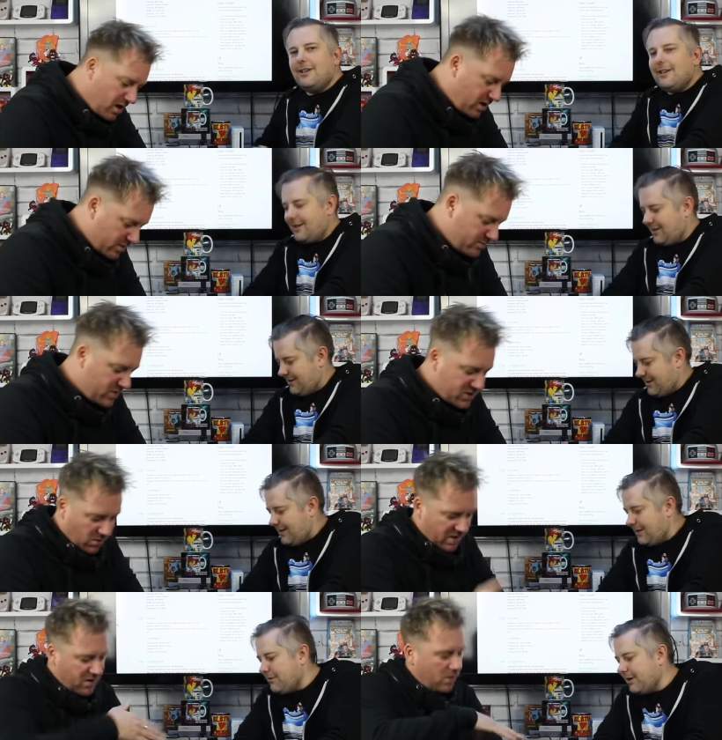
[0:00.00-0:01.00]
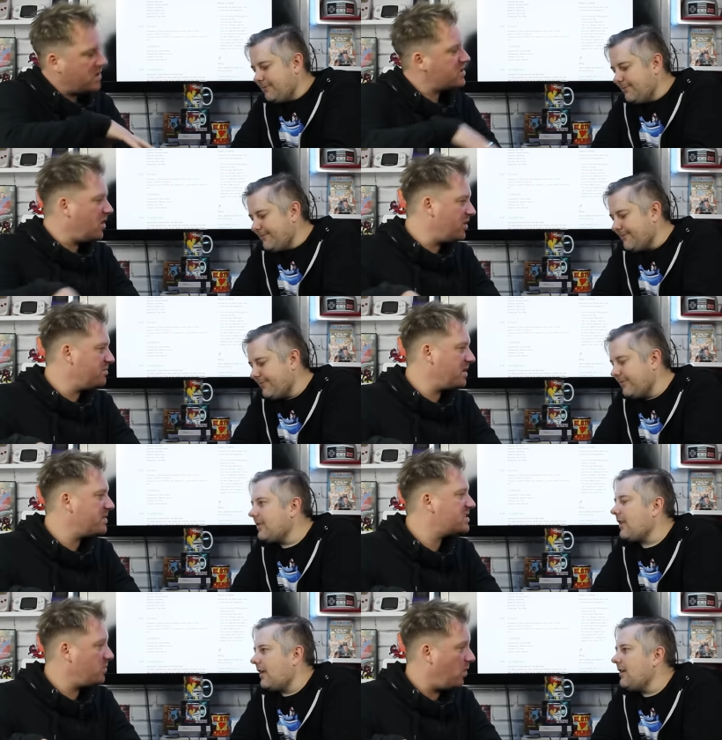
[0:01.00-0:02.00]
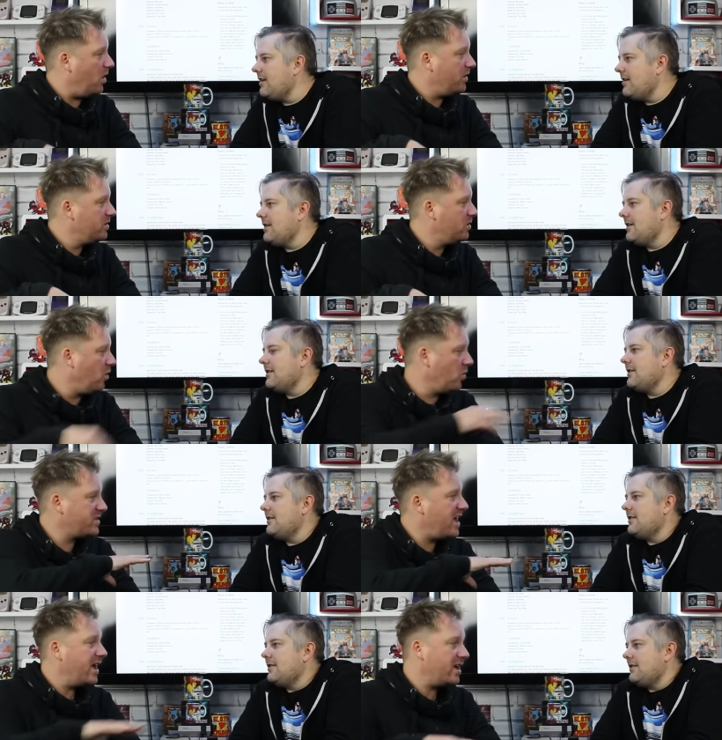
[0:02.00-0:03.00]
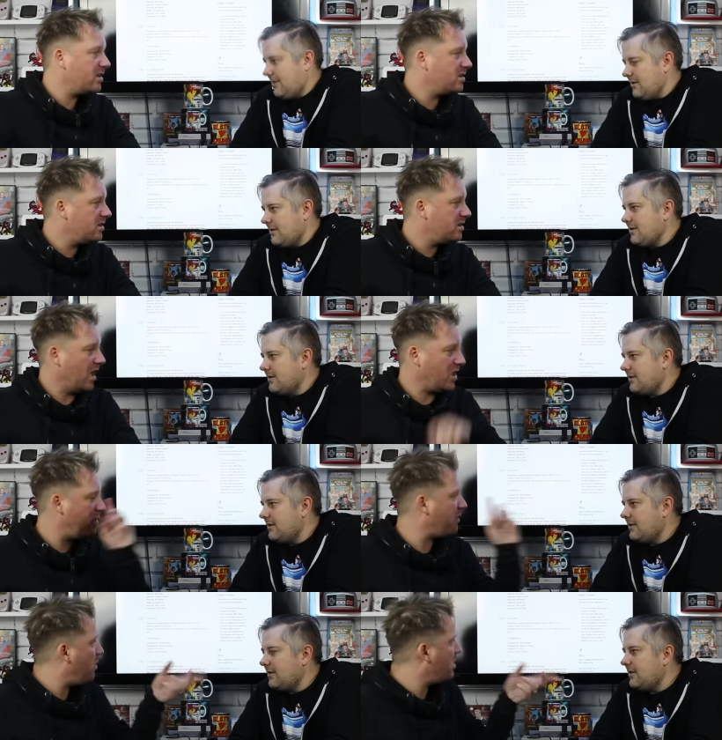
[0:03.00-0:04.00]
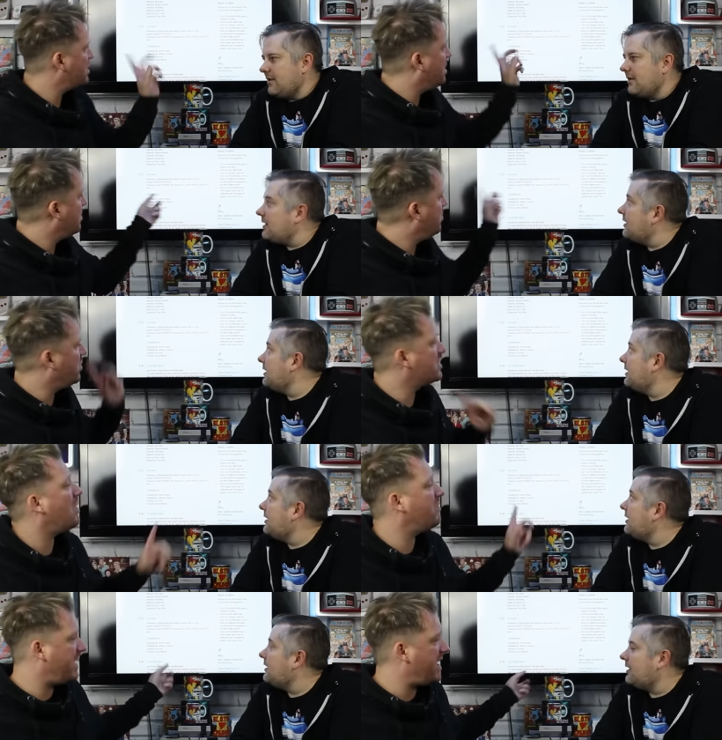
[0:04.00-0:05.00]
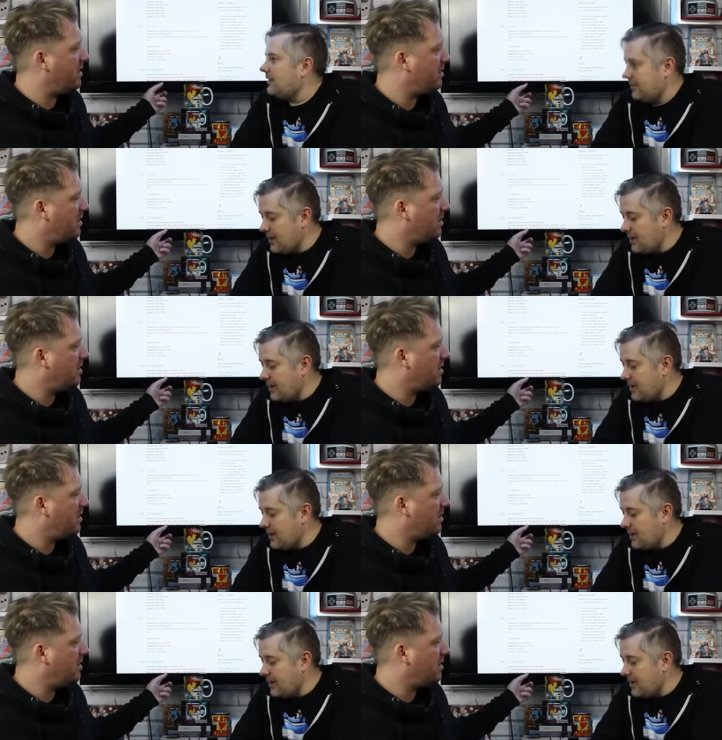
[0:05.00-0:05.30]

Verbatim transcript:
Speaker 1: Um, so I've got what's on BBC One all day, and you've got what's on was on then.